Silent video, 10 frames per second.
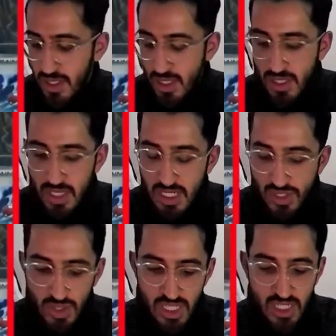
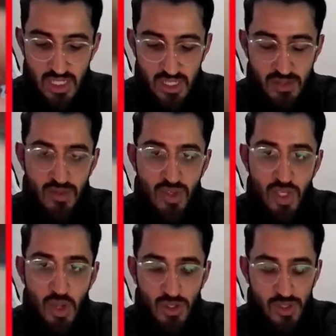Literally
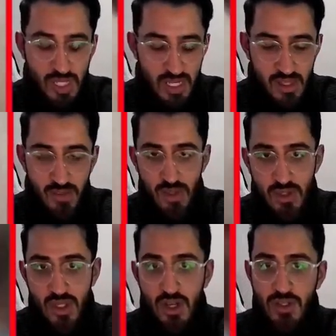not doing anything with those
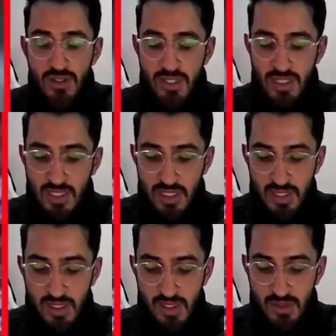hollows.
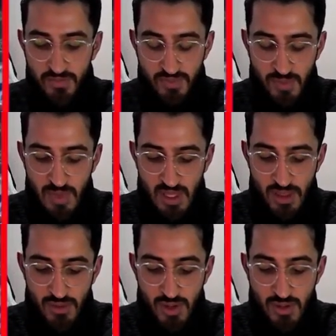
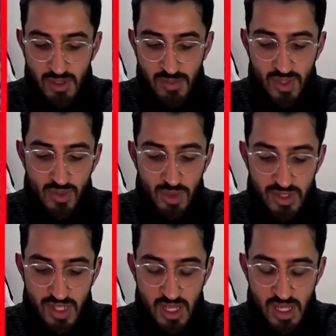Throwing them to one
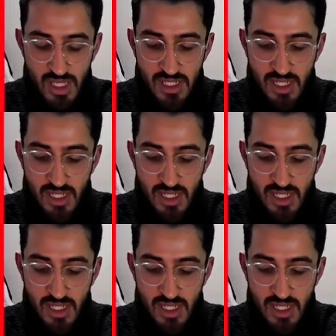side.